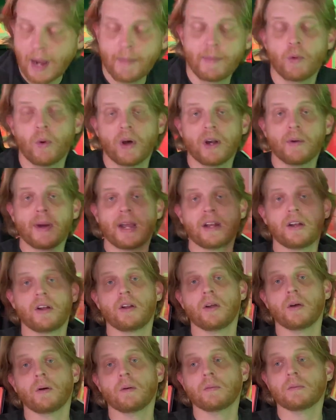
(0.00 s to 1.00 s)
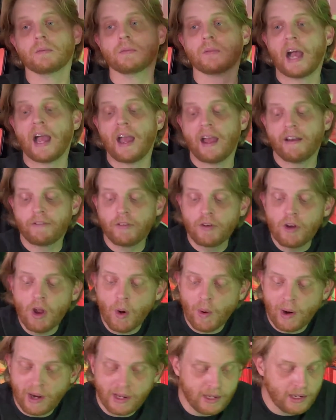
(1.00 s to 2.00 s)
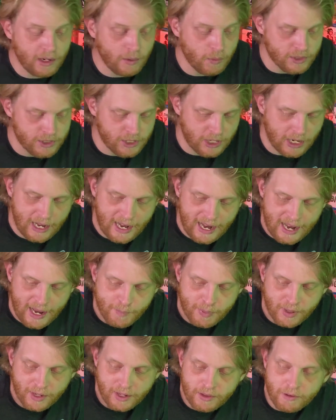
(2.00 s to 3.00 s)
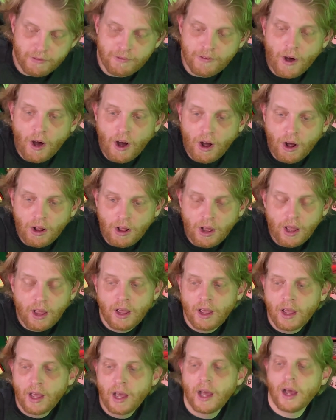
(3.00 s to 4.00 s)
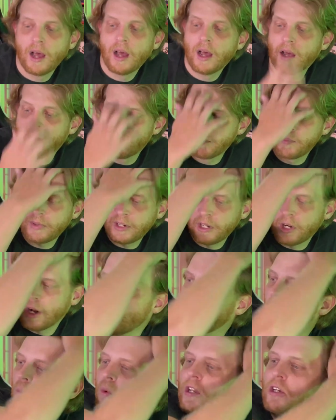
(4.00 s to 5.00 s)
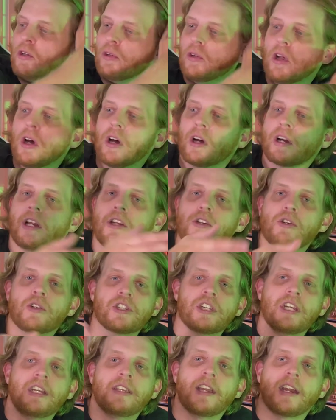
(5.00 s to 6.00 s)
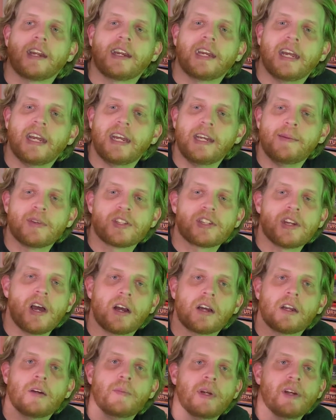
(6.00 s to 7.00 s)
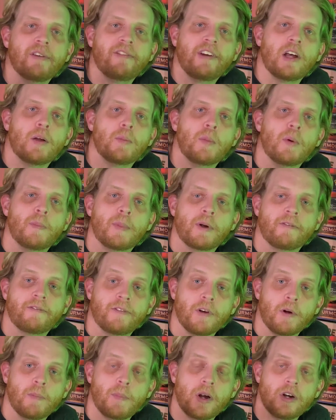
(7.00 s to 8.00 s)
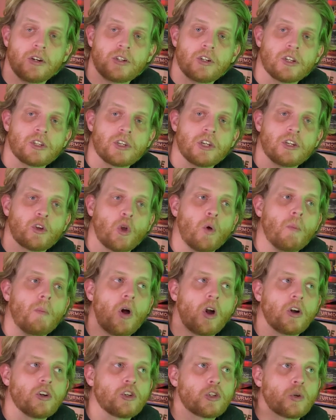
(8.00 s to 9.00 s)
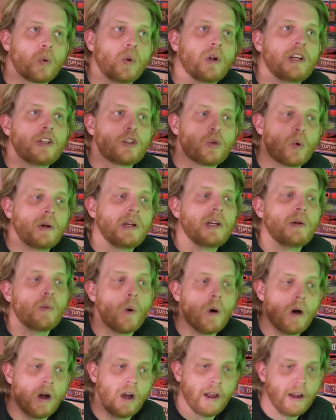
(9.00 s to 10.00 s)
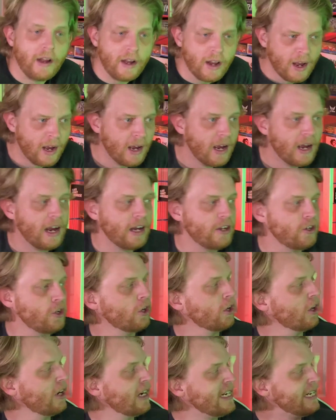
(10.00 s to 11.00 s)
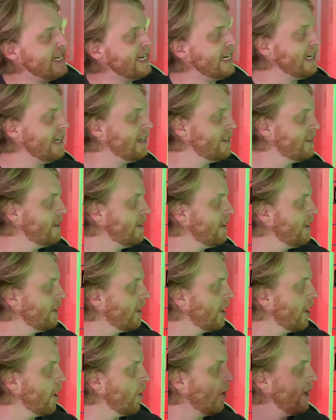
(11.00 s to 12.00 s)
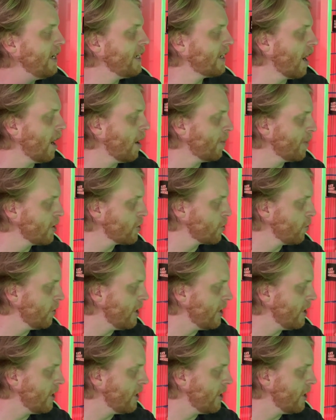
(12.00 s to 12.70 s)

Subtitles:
what am I to do? I have no idea what's going to happen in the fall. You know, when you look and you see that a game is not going to be available for purchase until March 2021, and you're an e-commerce